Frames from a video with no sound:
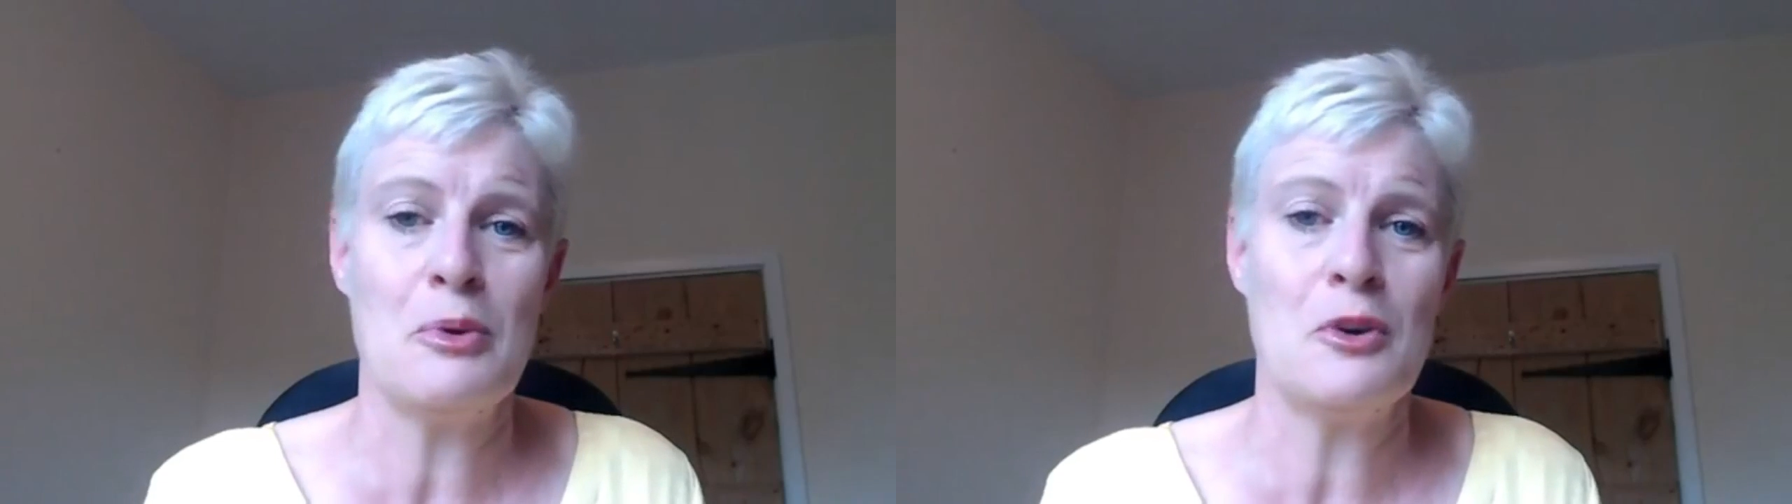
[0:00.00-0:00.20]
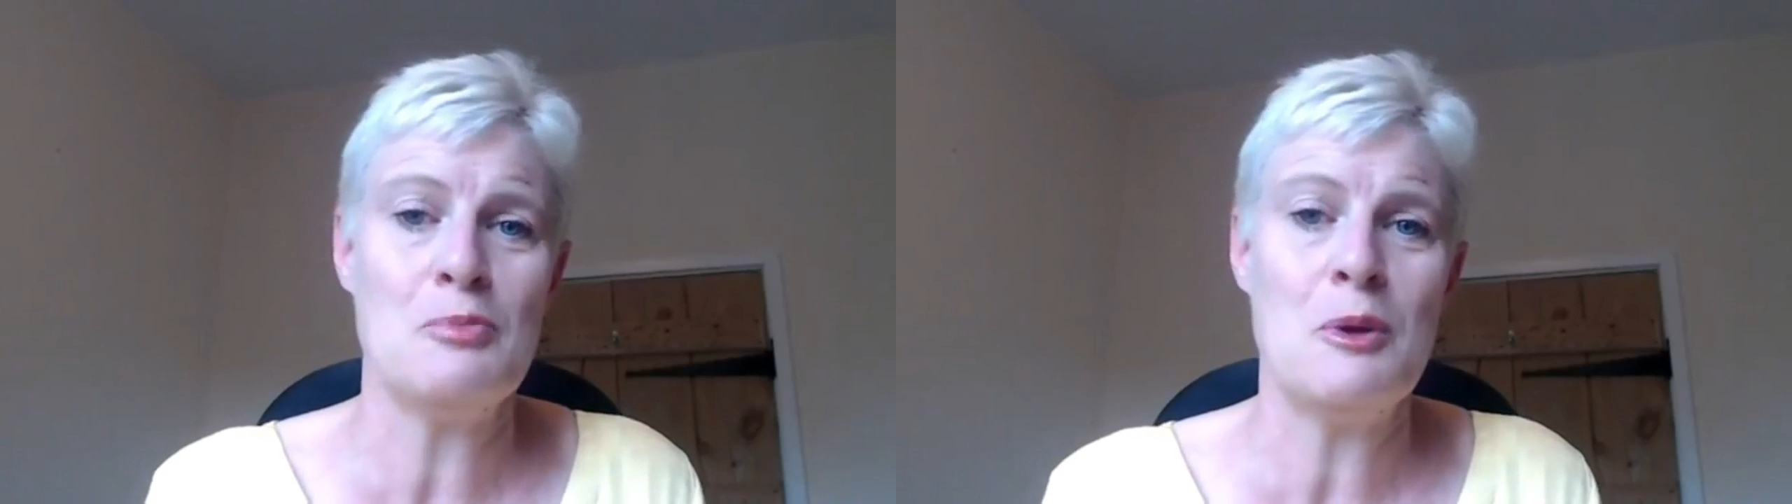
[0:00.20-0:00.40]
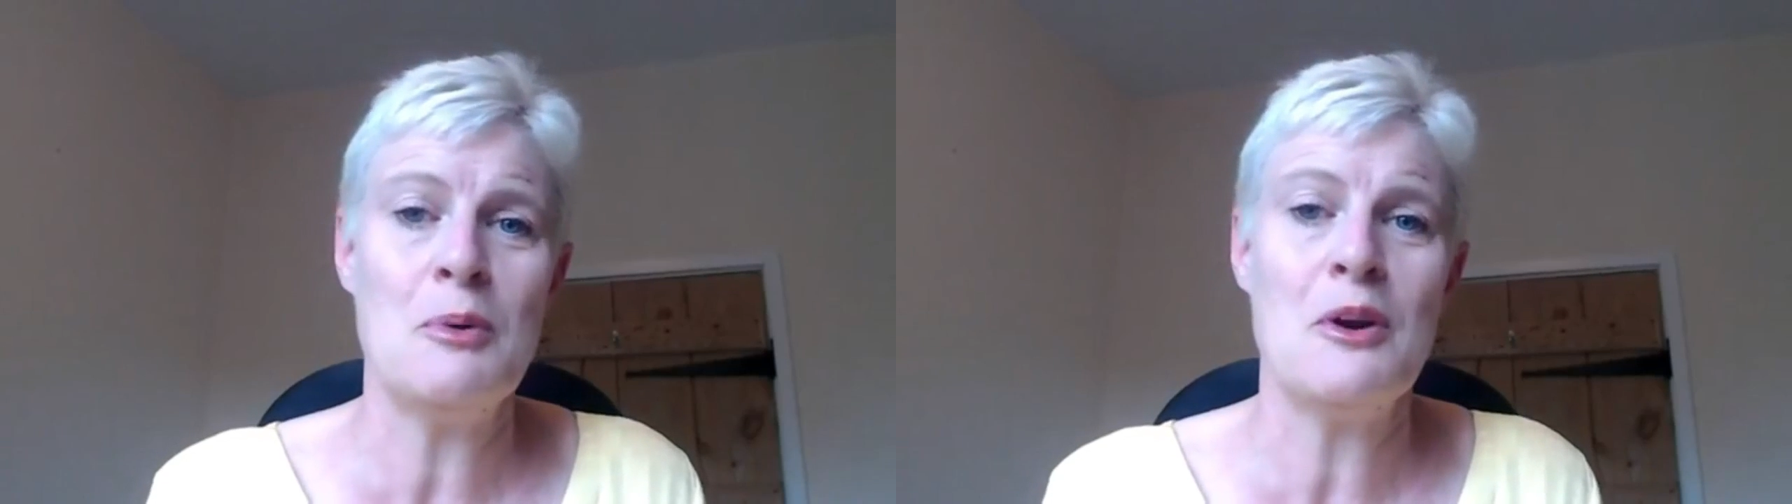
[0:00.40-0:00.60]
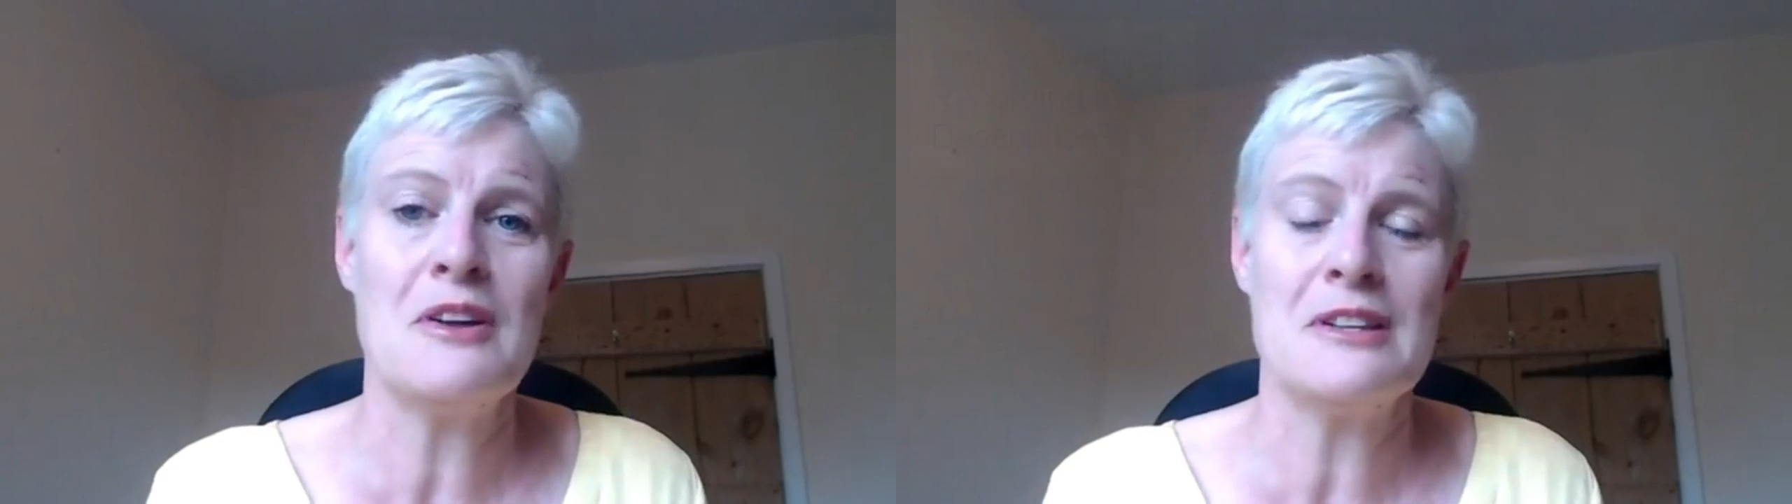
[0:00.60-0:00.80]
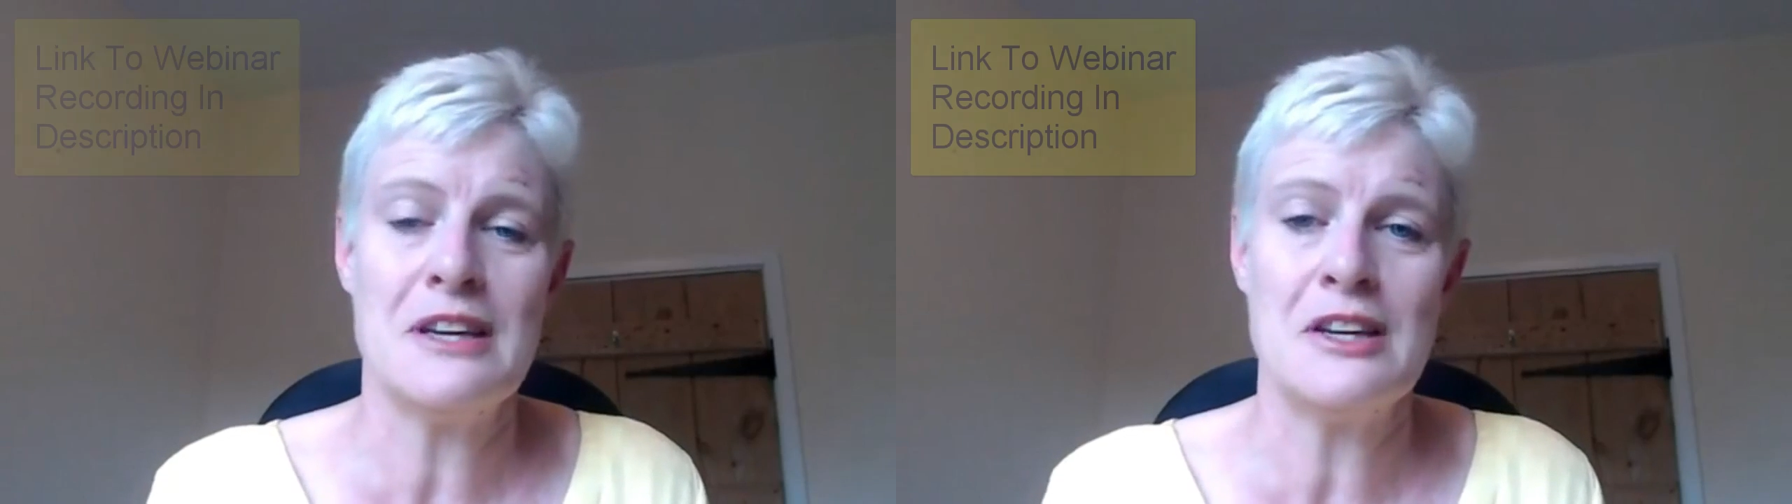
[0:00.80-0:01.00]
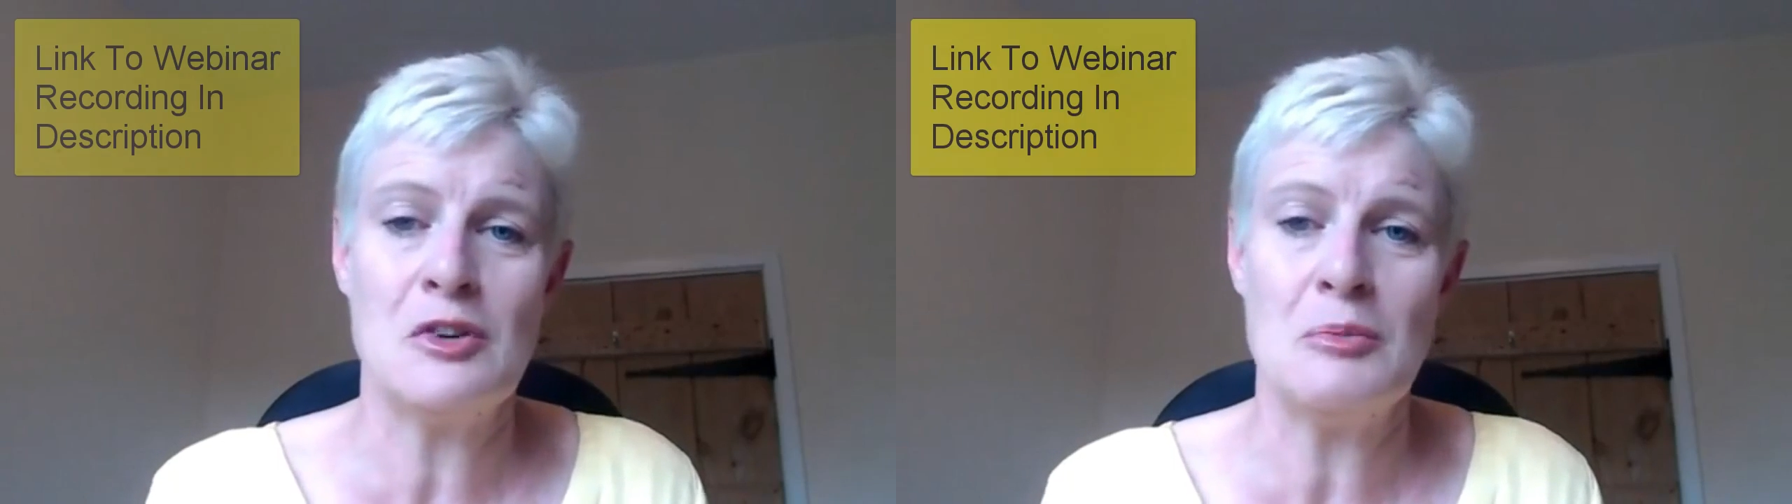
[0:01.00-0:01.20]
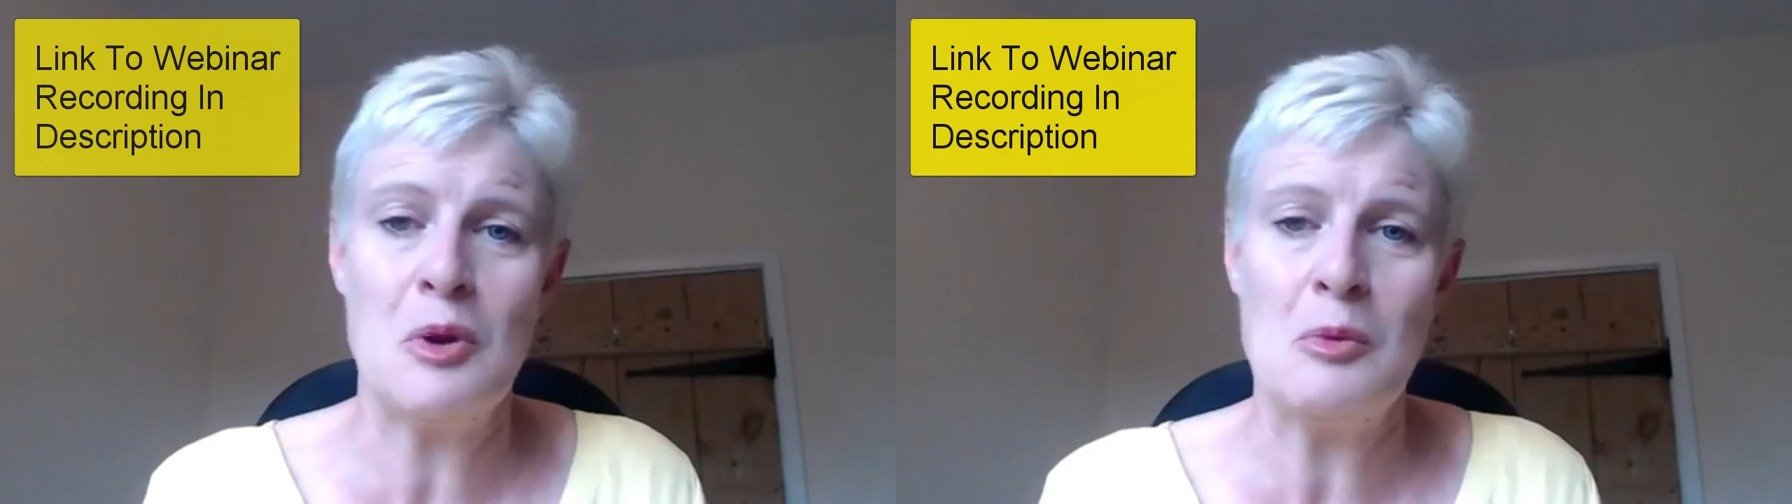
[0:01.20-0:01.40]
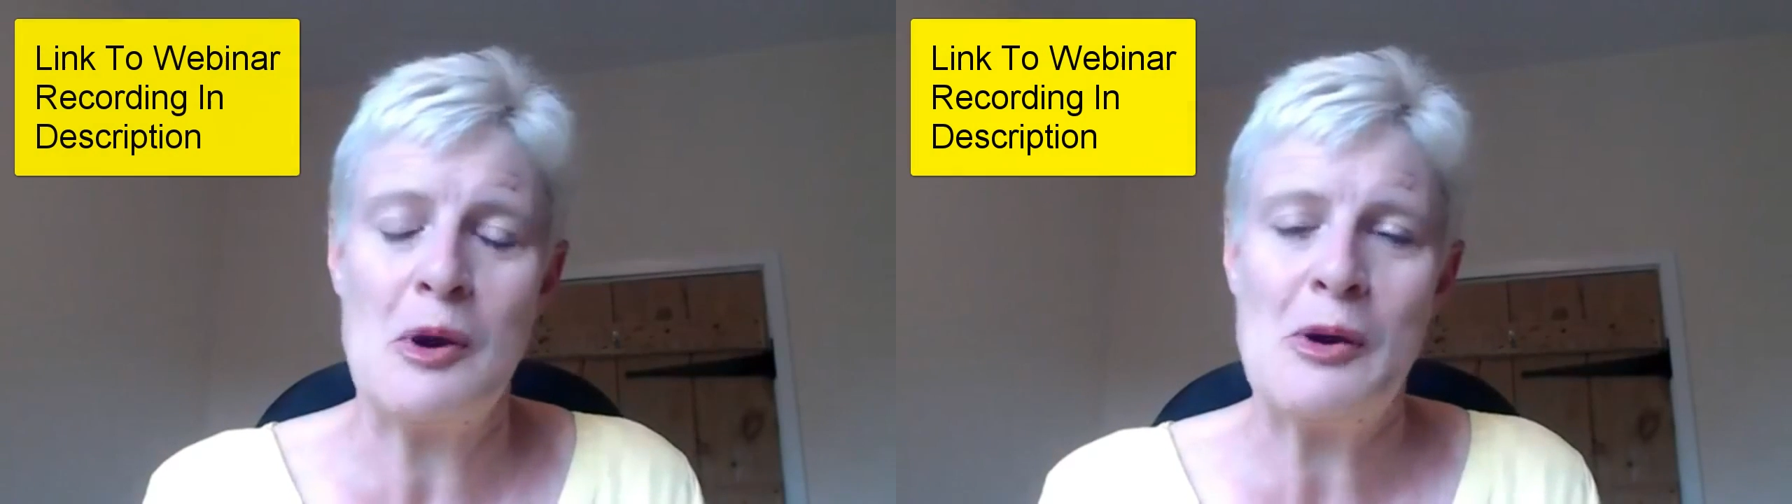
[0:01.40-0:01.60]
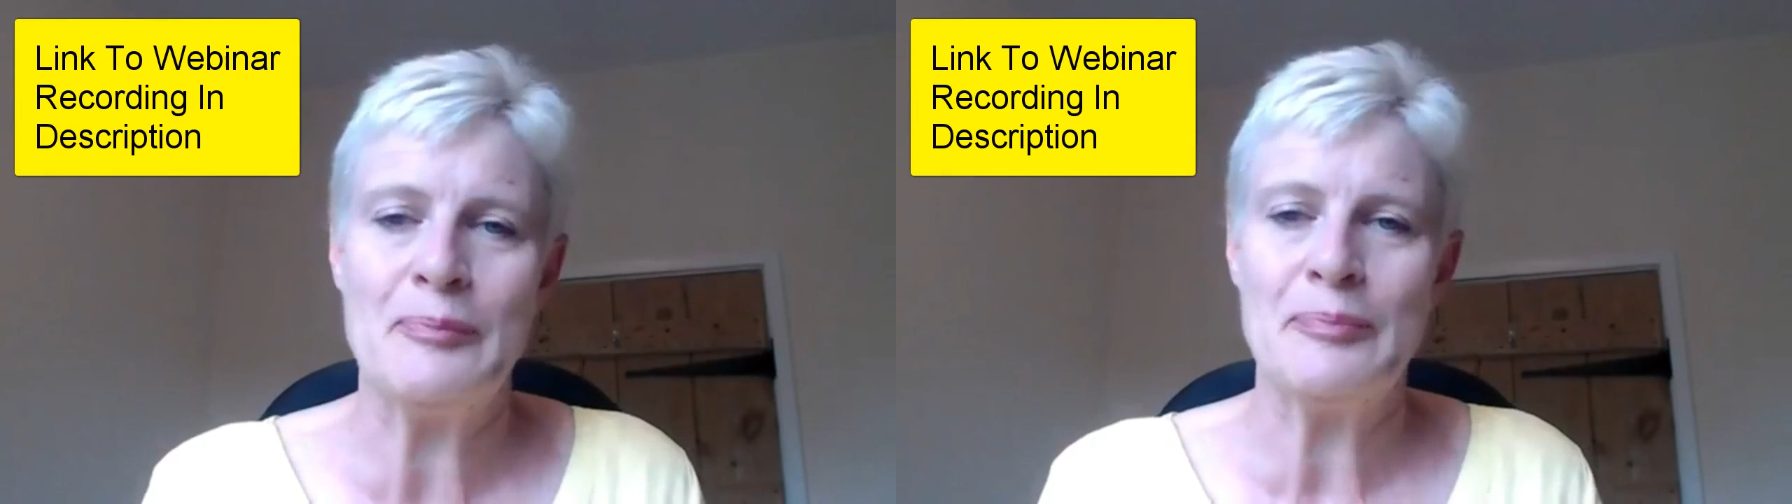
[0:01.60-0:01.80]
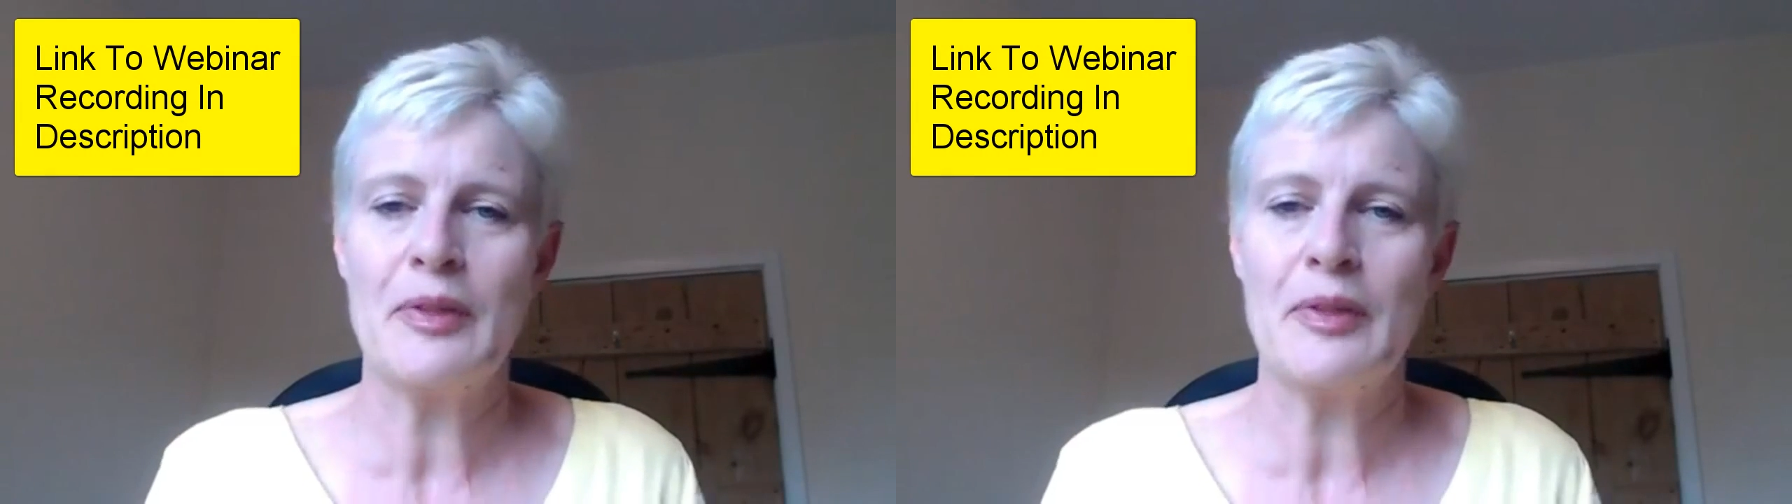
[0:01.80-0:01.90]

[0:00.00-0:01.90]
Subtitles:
because people can't see it on mobile.